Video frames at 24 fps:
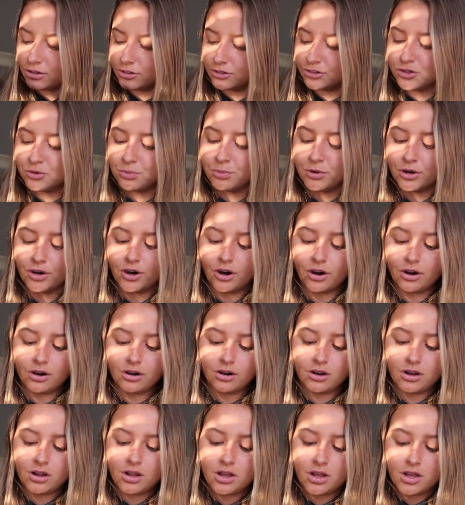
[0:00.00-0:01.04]
They're super
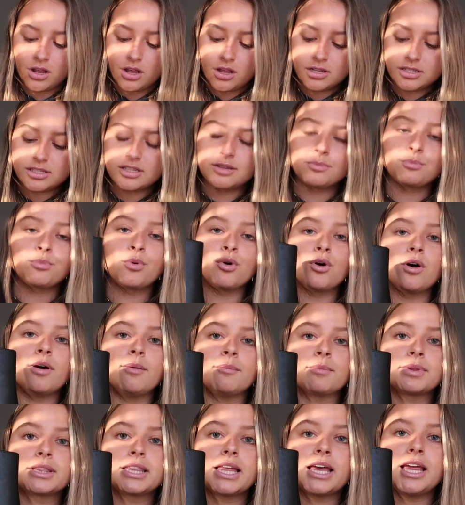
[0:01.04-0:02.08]
simple
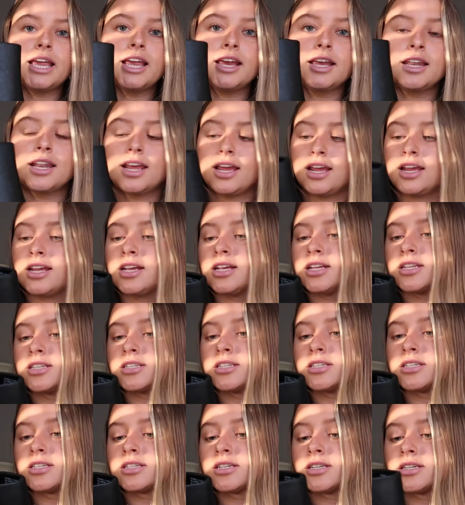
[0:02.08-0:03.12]
and plain,
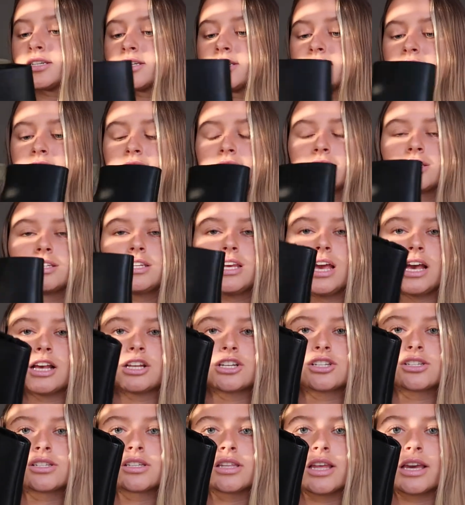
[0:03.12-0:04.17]
and yeah, I
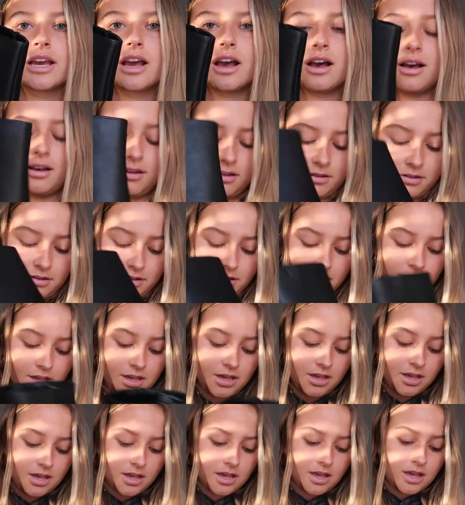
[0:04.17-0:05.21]
just like how
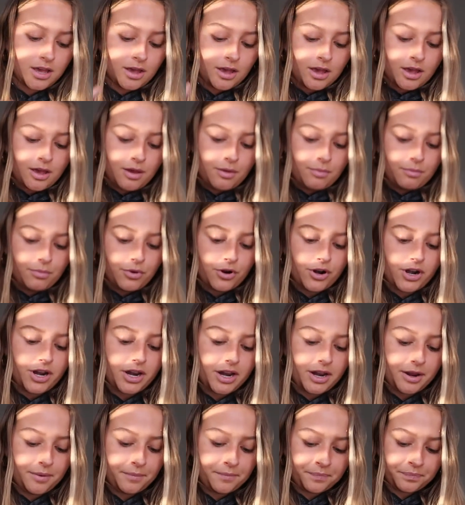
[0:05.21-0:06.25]

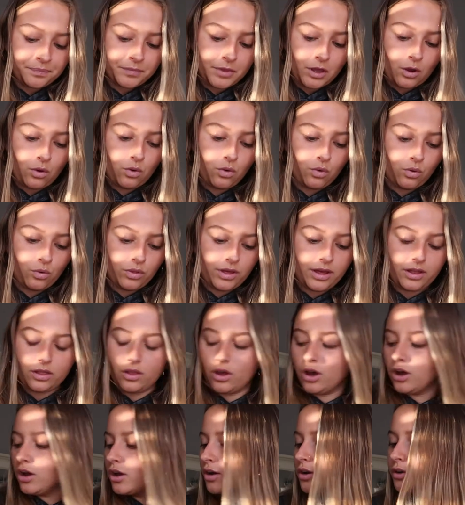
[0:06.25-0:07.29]
pretty and cool they
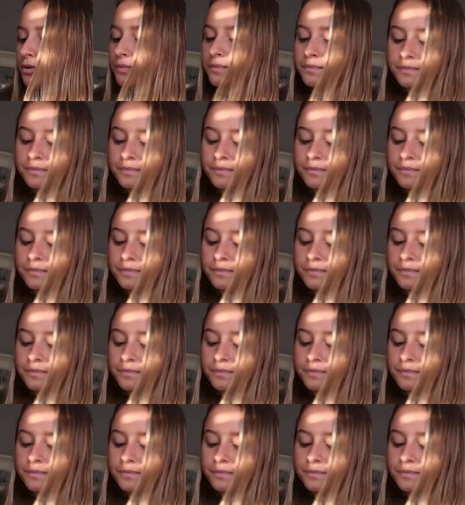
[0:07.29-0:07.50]
look.